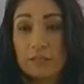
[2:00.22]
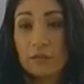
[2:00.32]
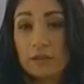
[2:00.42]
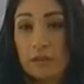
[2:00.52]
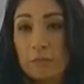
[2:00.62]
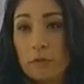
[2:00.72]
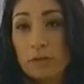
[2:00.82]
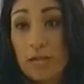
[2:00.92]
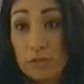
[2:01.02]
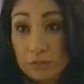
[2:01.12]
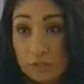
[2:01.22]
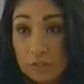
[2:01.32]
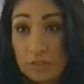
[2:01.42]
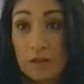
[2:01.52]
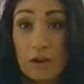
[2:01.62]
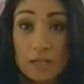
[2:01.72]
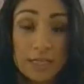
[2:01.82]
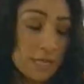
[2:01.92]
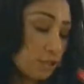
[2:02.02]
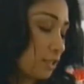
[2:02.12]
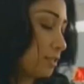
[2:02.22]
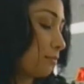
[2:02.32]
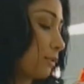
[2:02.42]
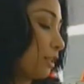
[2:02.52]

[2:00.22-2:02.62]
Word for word: a more natural look on lashes but just